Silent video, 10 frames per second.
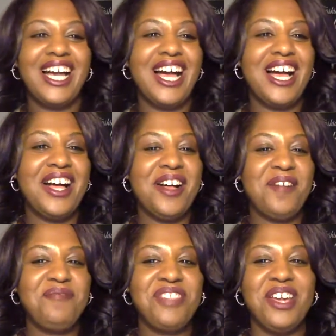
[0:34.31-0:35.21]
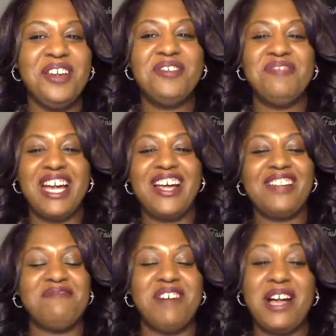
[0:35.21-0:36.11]
about
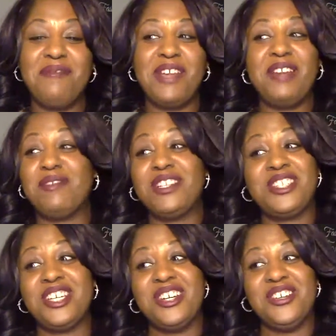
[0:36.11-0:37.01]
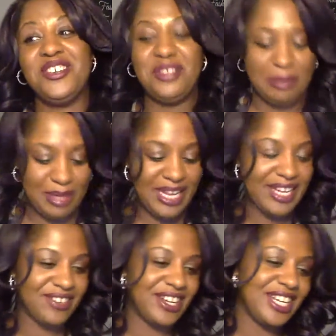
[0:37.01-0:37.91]
my favorite show on the
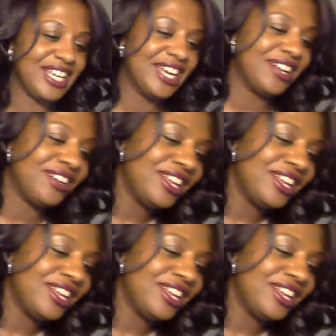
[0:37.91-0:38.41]
planet right now.